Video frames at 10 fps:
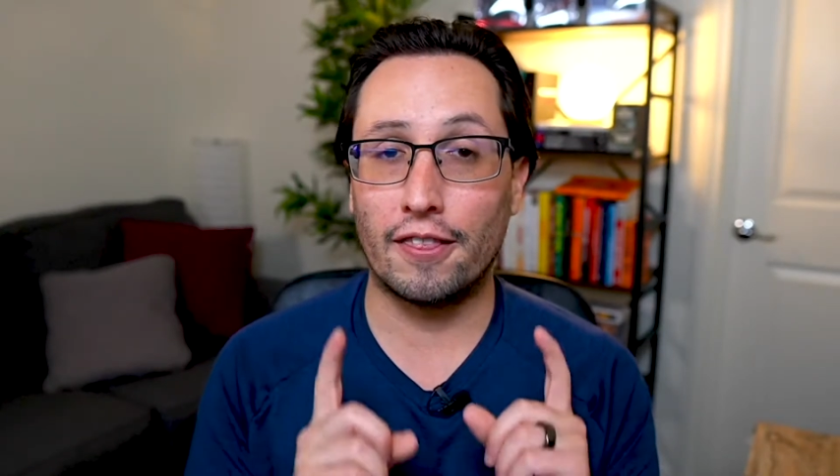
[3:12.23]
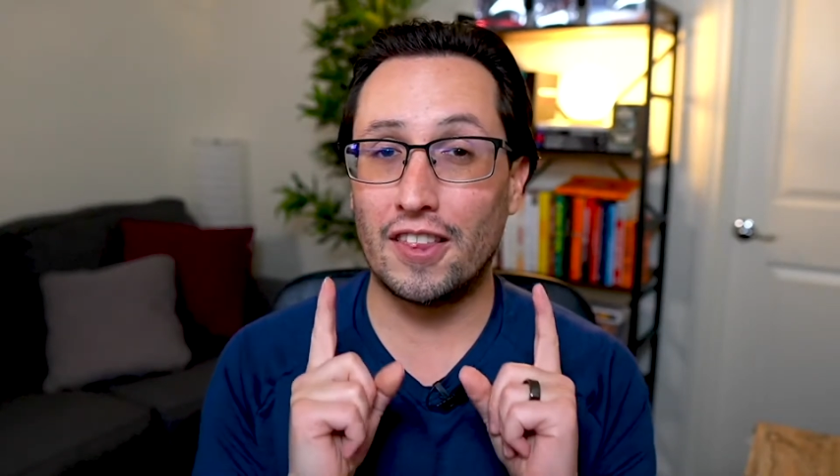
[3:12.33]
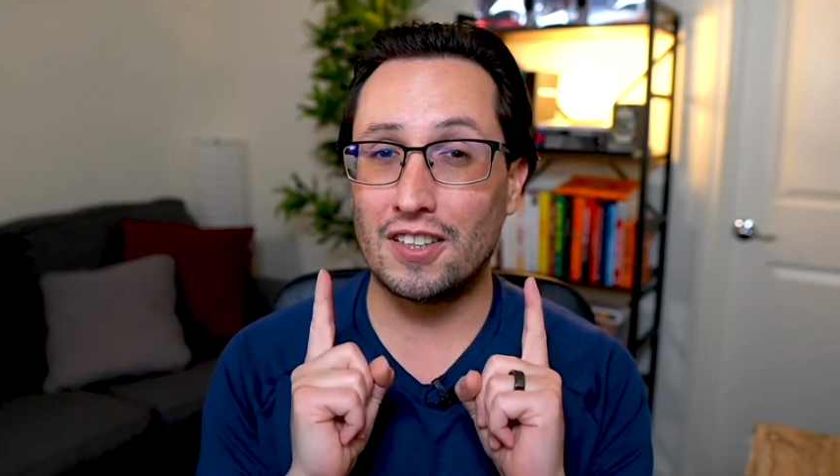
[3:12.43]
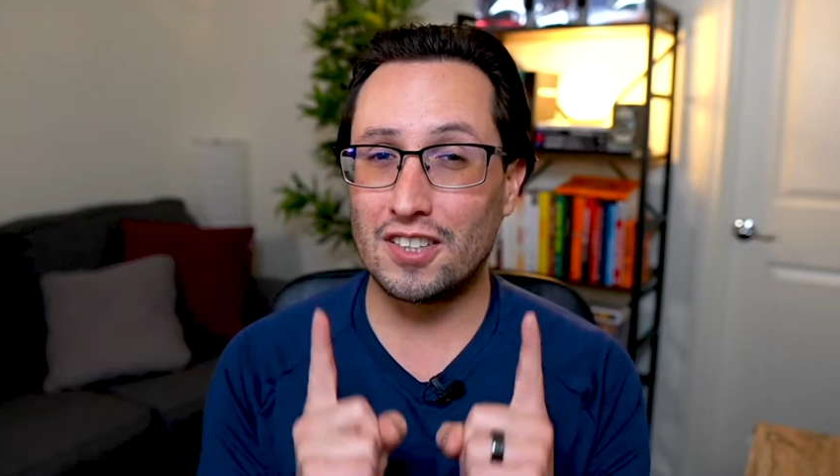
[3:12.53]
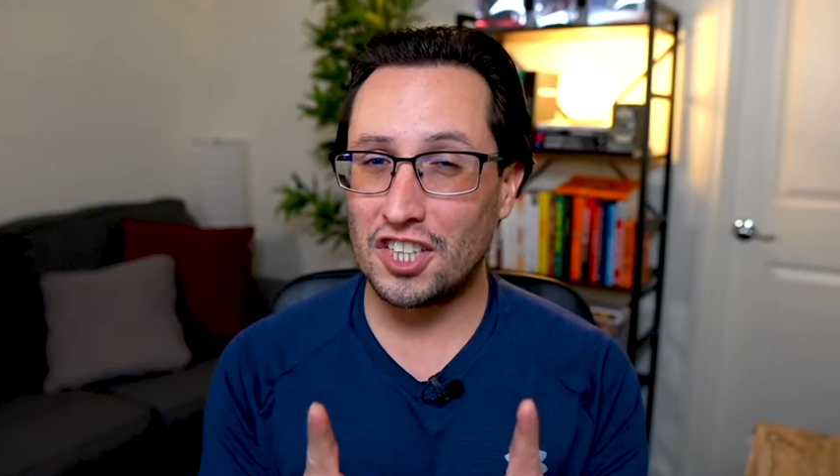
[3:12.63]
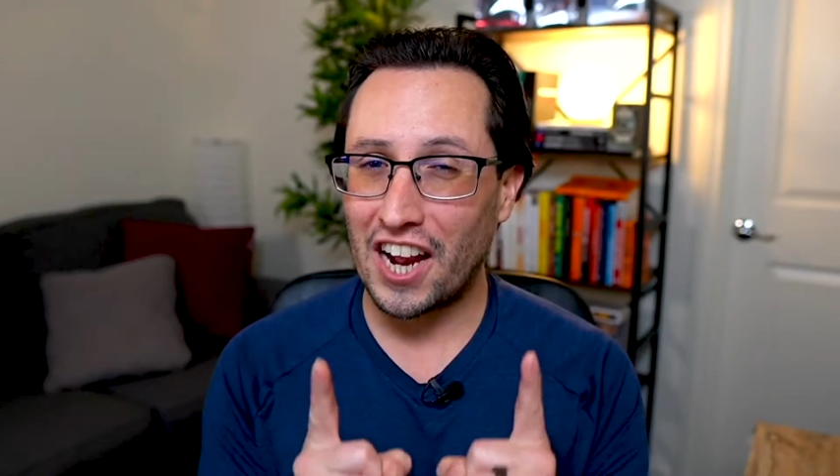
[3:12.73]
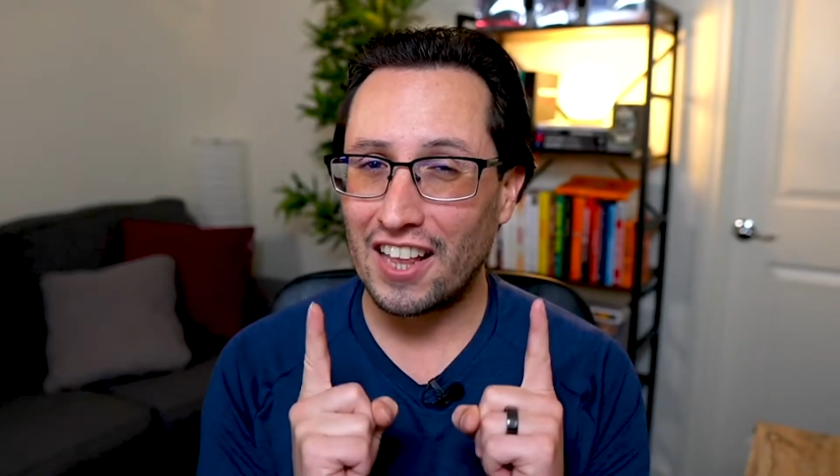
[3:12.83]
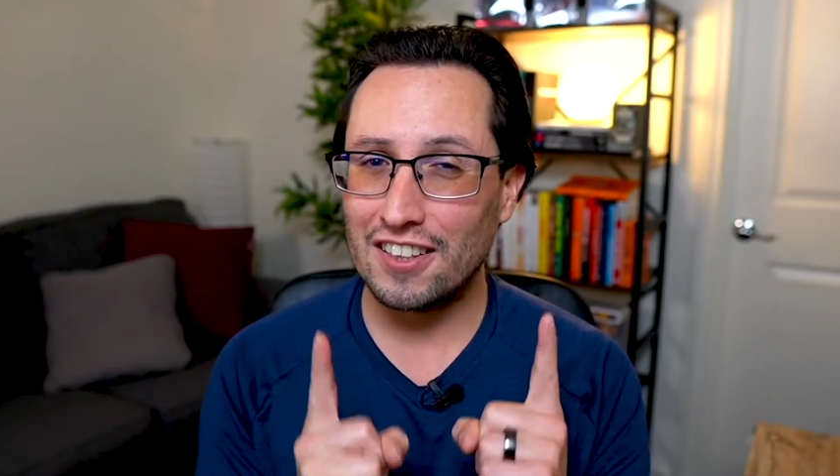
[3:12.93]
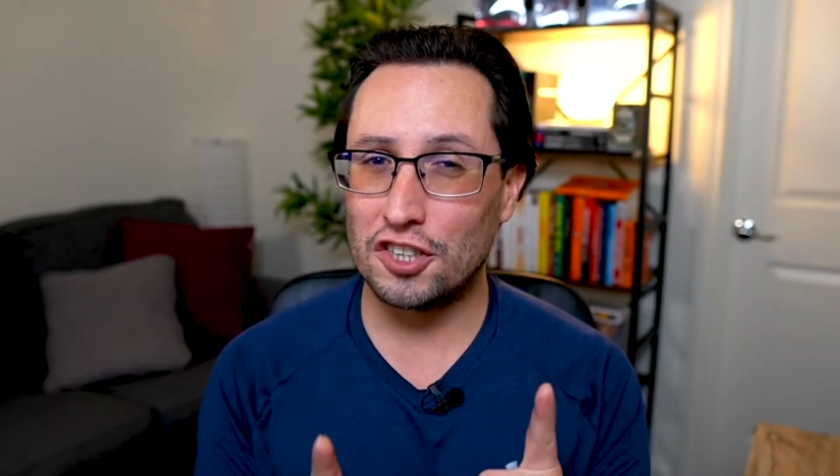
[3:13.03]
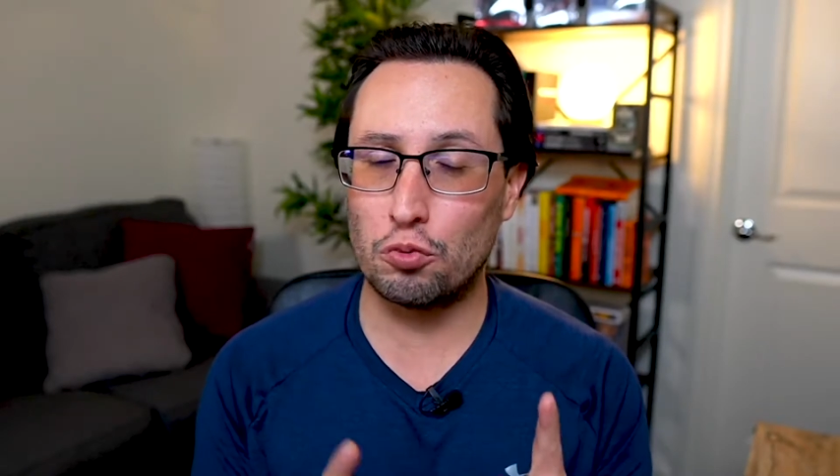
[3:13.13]
The
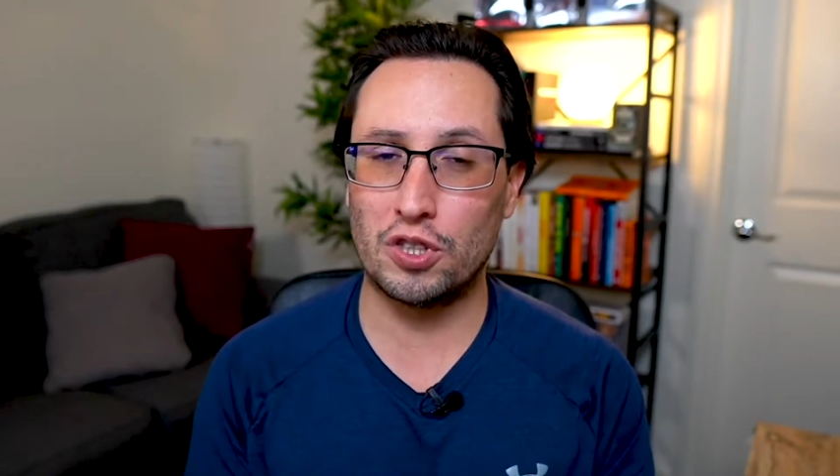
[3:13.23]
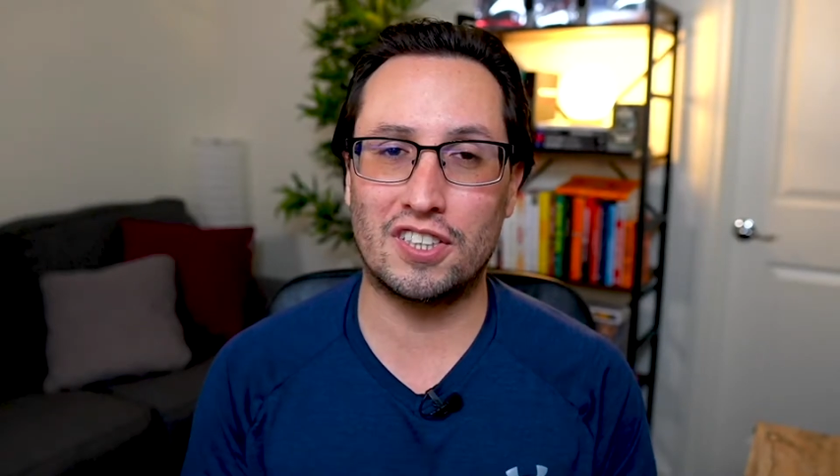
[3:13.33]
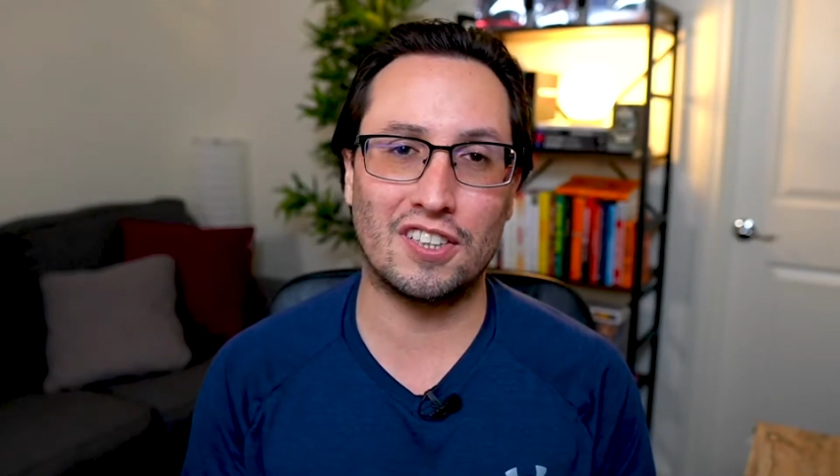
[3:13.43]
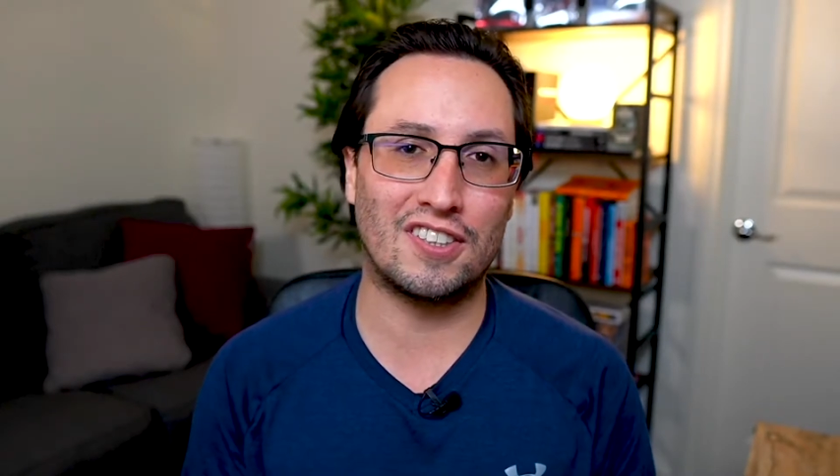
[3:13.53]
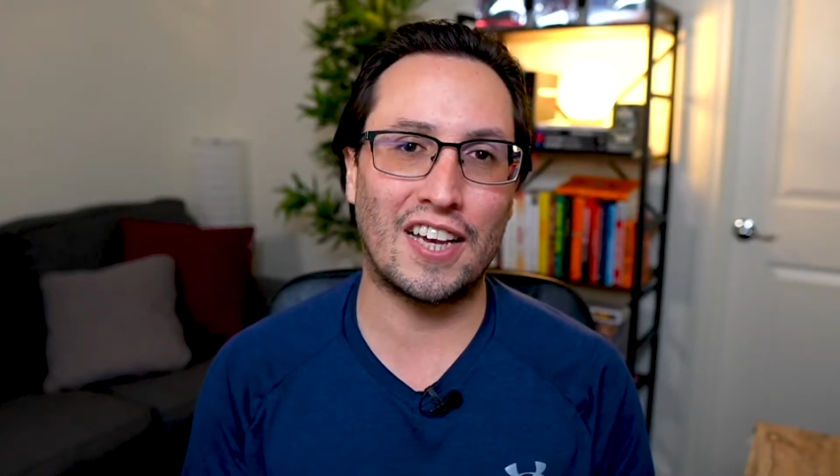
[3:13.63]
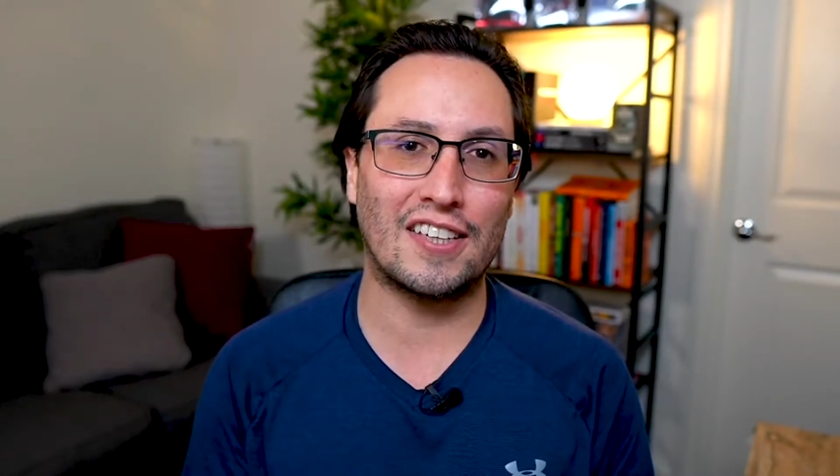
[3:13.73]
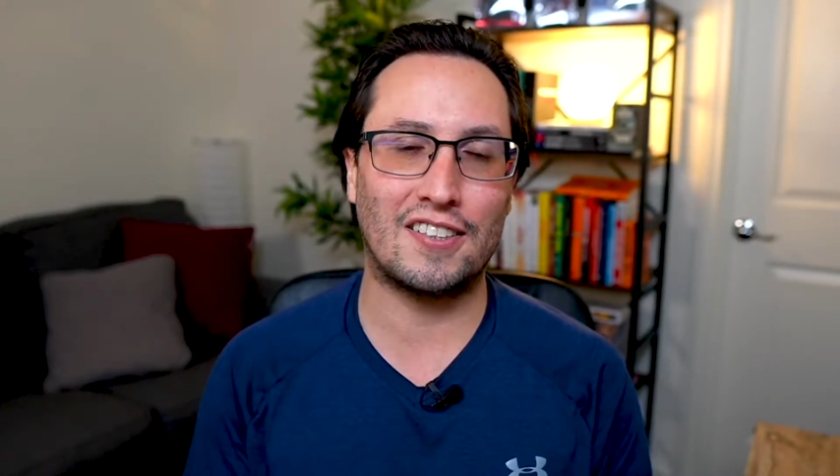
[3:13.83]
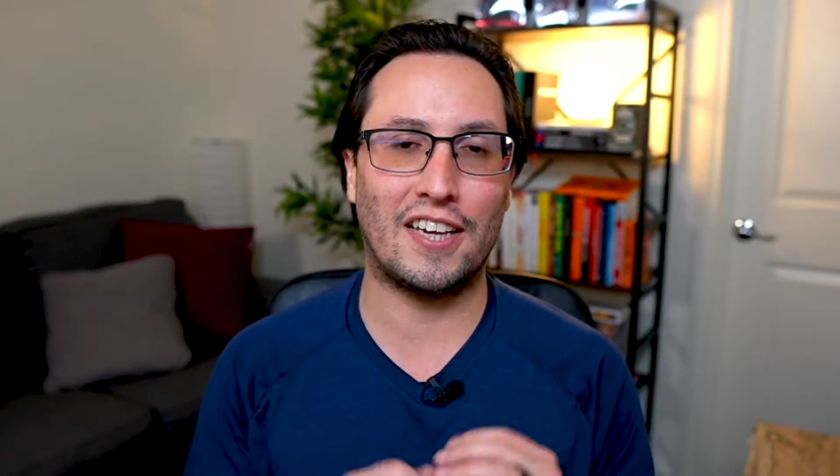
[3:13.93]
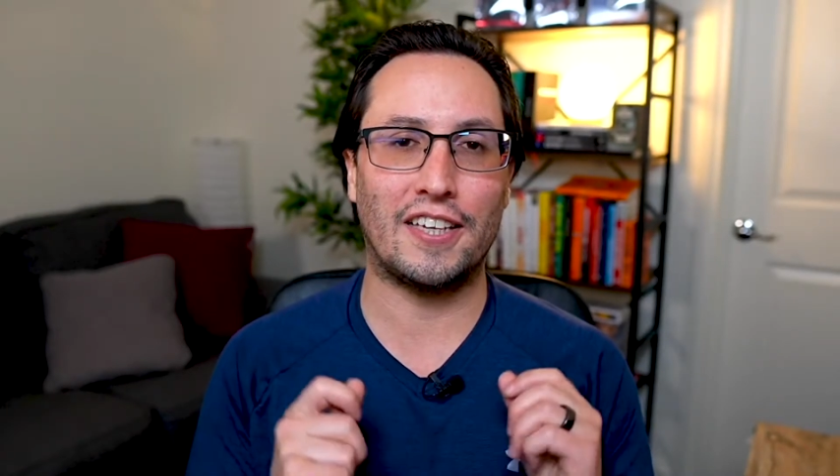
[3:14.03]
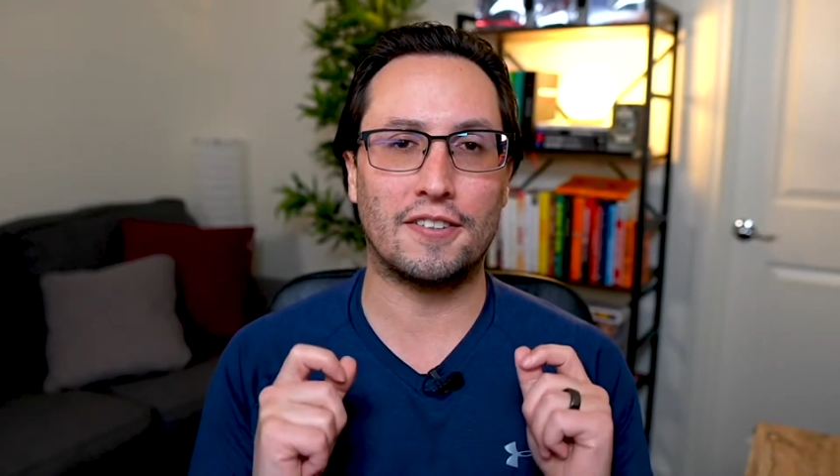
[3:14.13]
challenge with
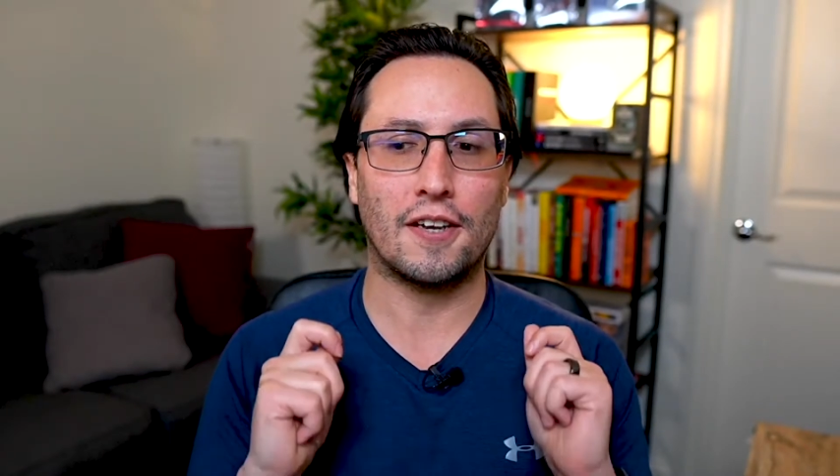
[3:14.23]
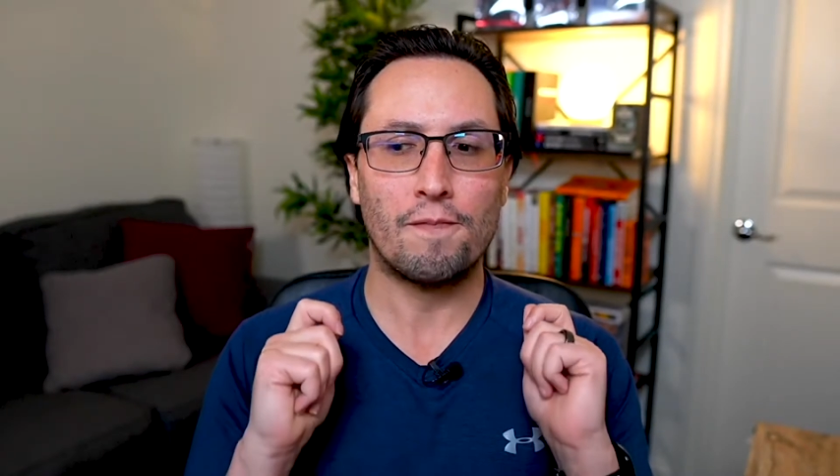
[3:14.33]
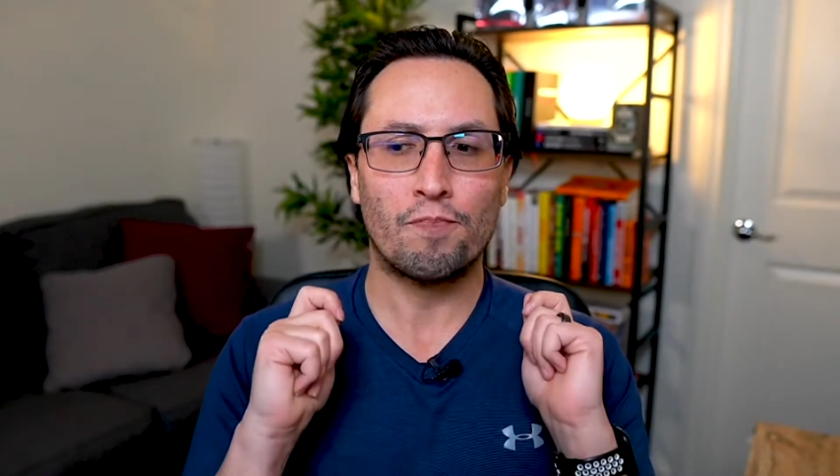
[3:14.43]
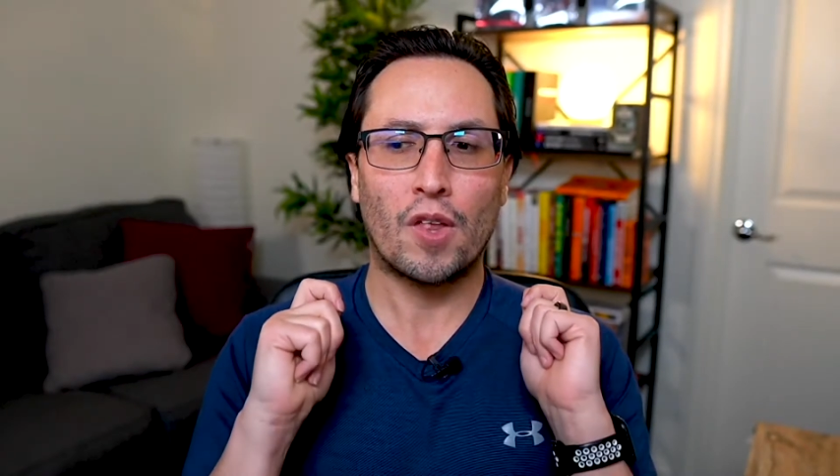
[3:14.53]
success is